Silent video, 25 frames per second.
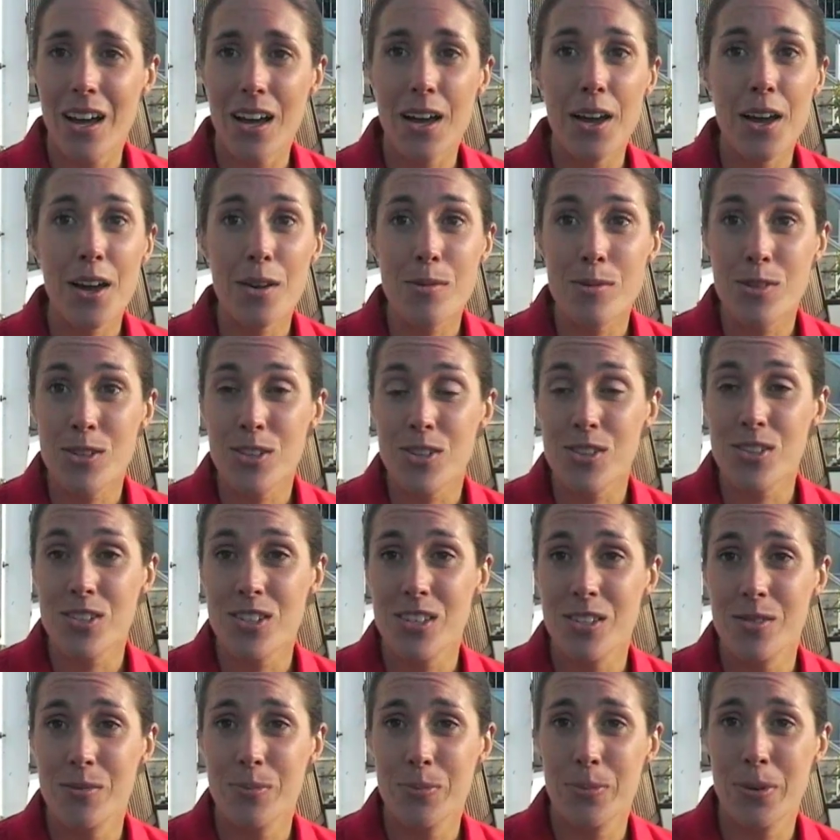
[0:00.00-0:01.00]
I hope to do
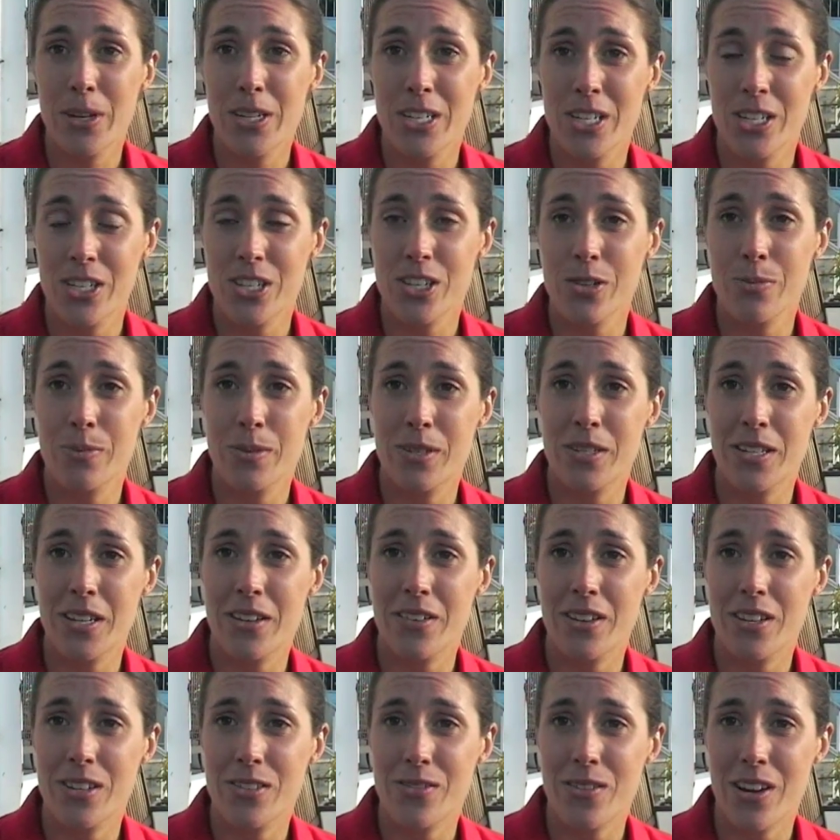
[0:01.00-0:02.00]
some British Super
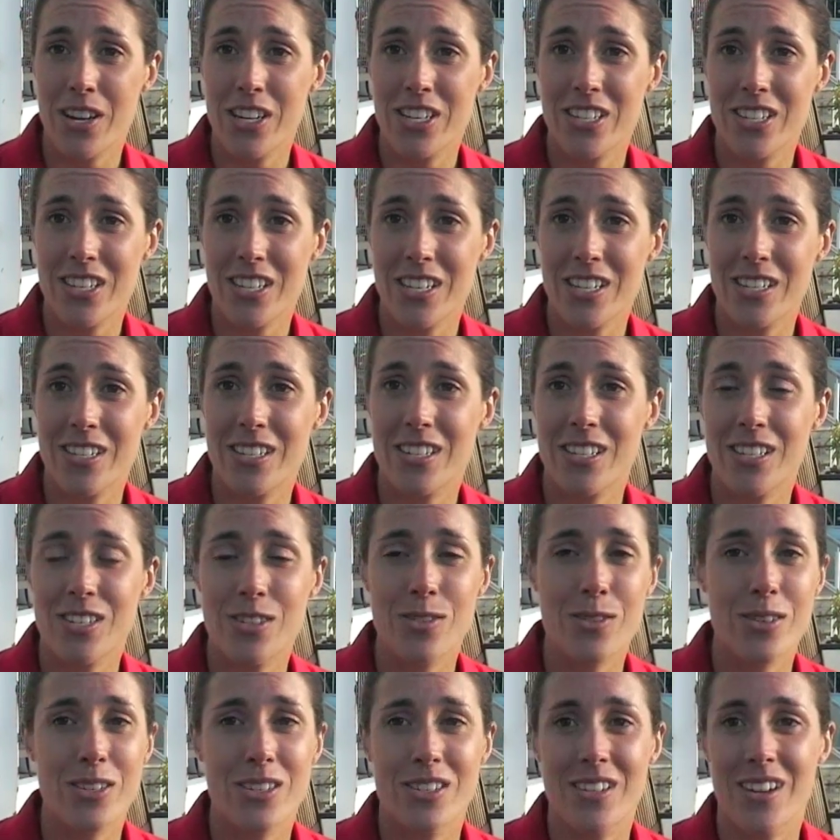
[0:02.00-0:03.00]
Series races. It's
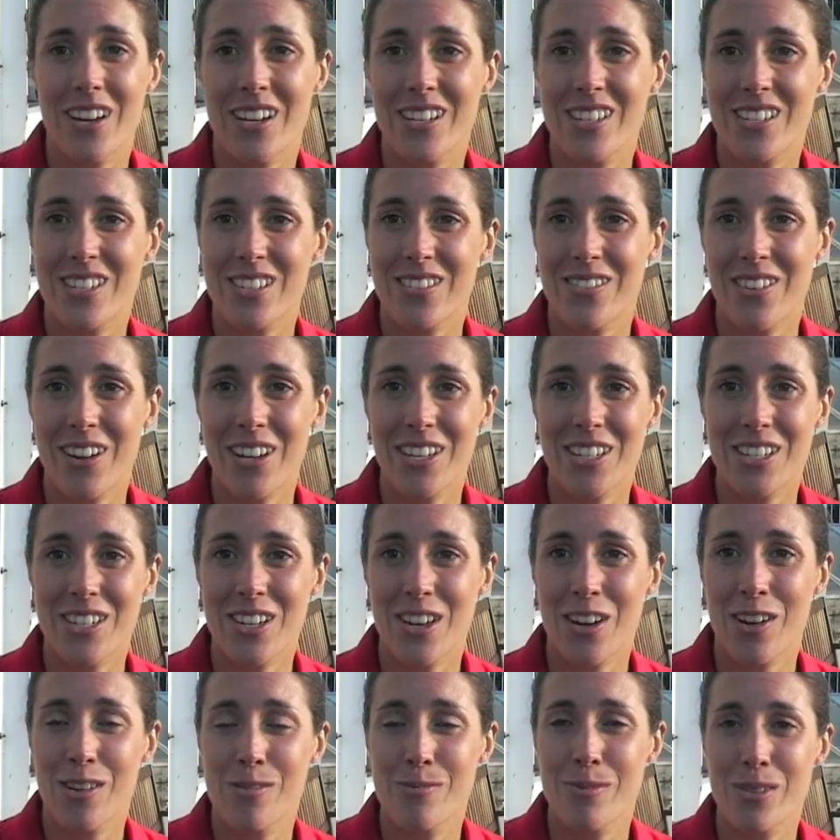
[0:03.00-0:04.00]
always nice to race
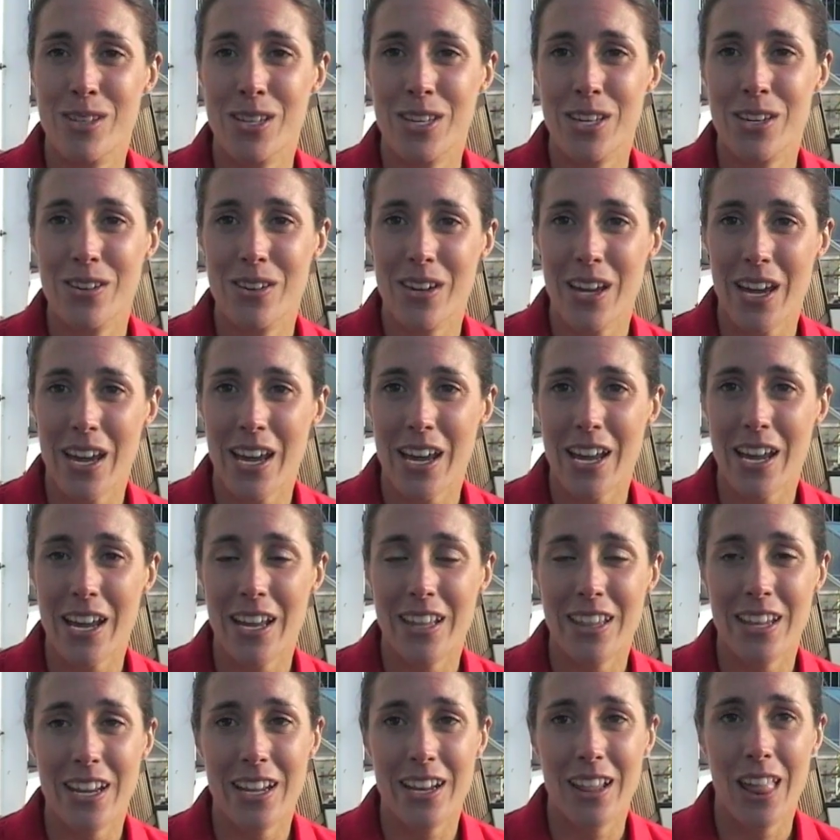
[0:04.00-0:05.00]
at home in the UK,
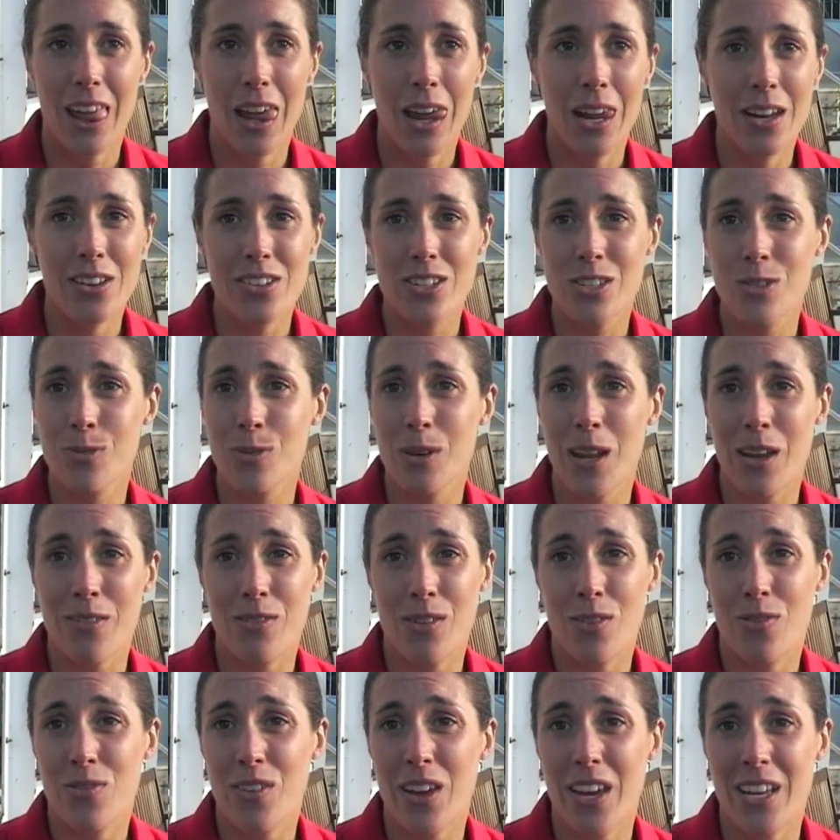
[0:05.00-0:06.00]
and then just
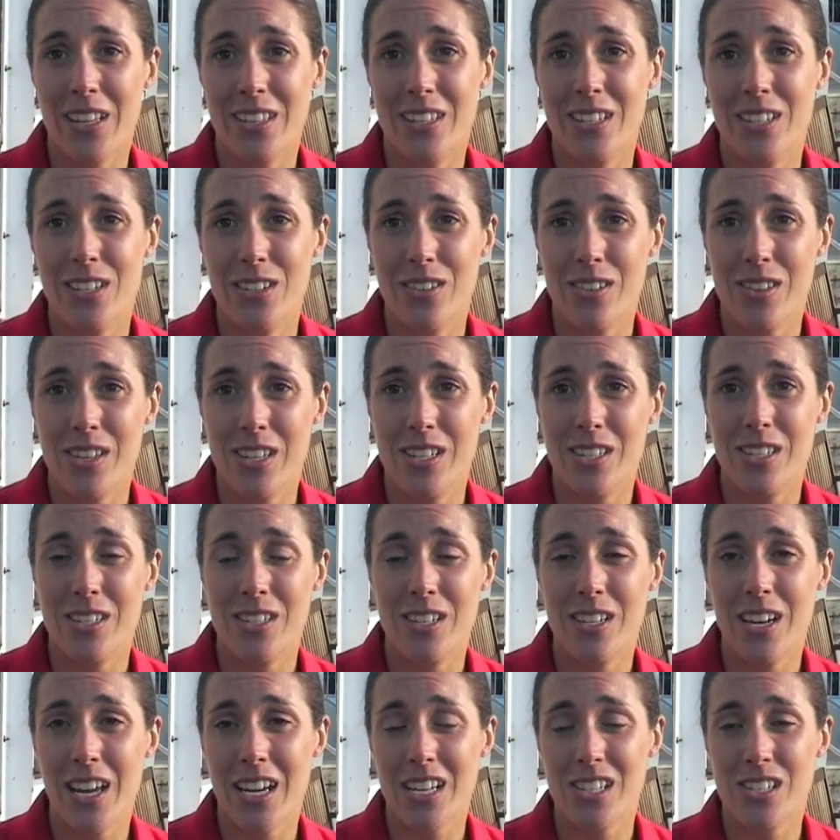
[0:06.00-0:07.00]
whatever fits.
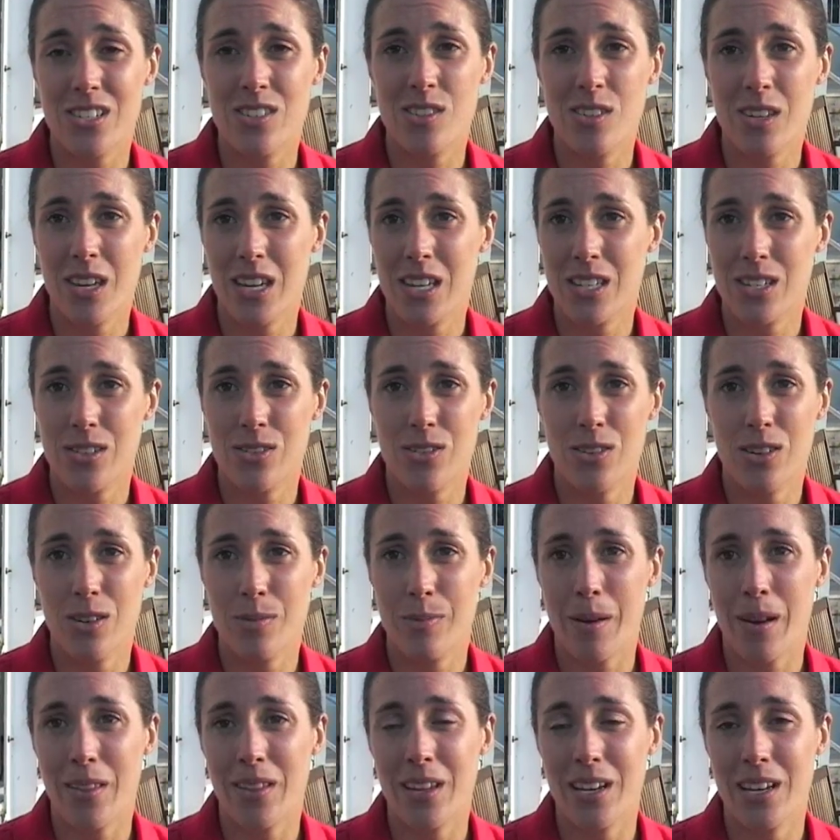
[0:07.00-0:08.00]
The next 2 years are all
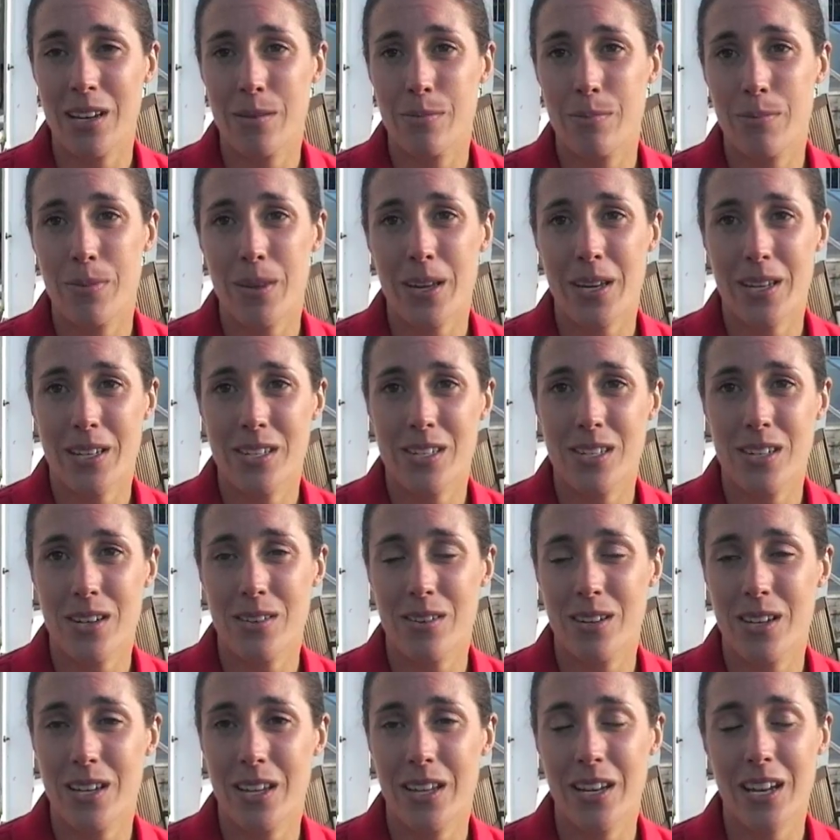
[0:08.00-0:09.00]
about the Olympics,
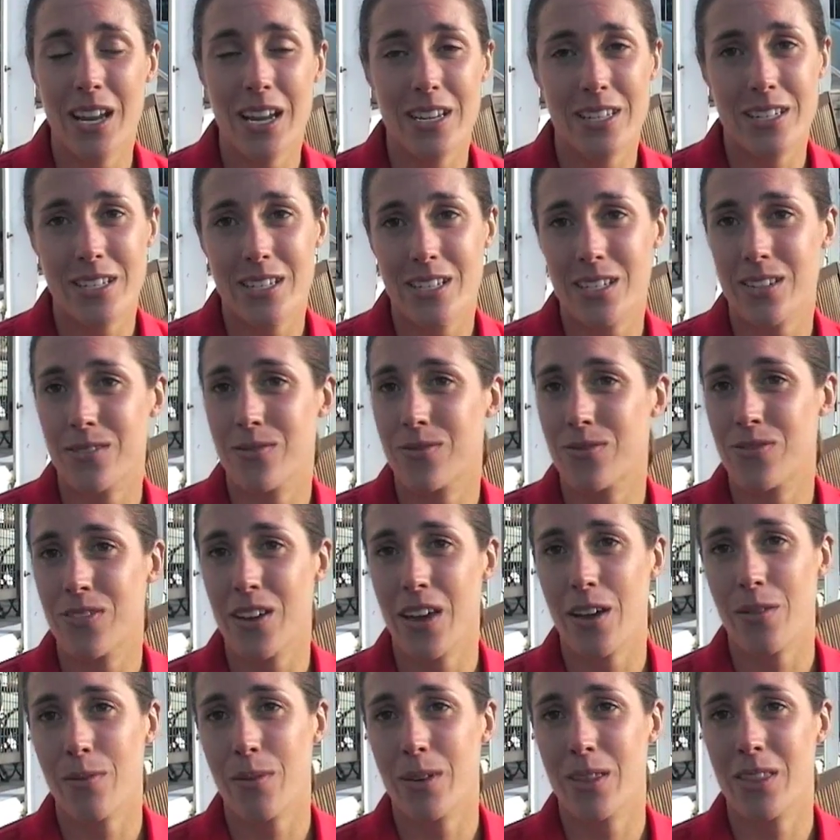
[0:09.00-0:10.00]
so unless it doesn't
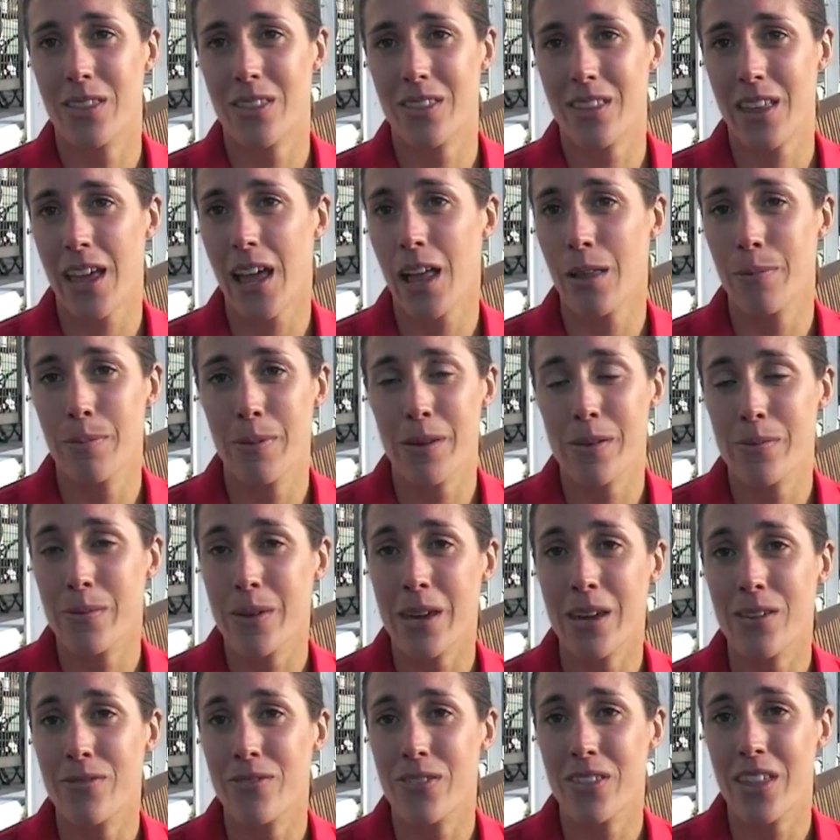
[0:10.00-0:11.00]
fit with helping
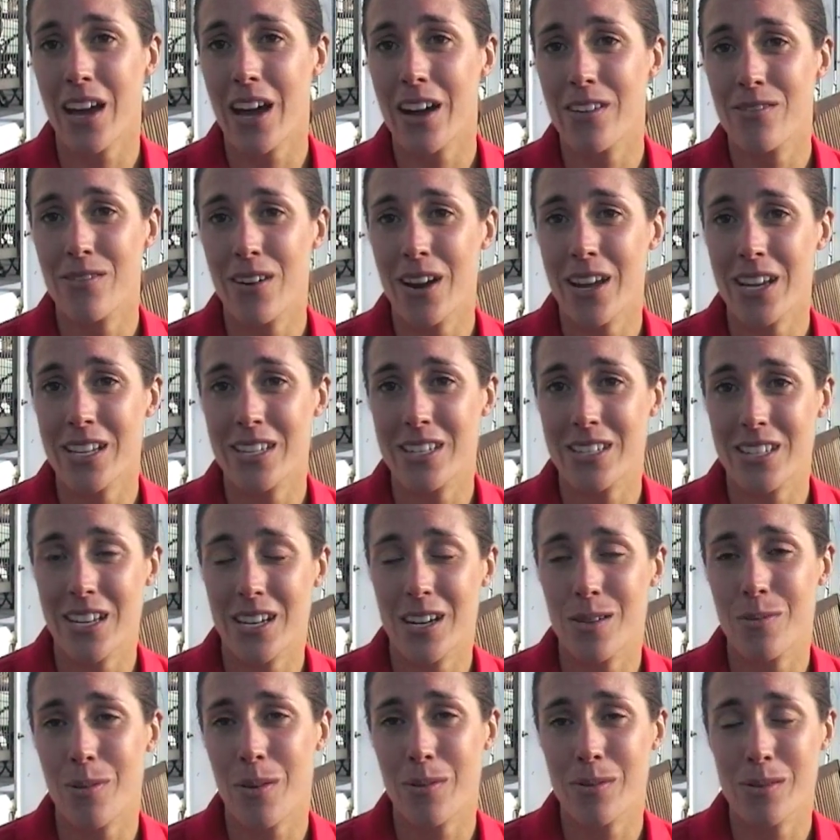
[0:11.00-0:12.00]
me for that race,
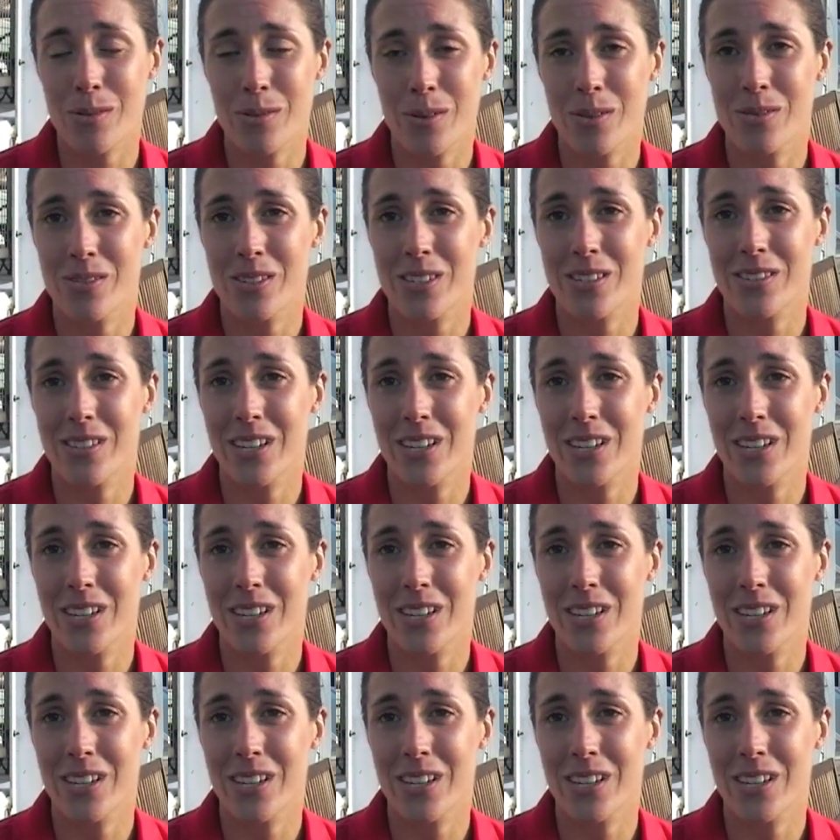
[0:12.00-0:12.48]
then I probably won't do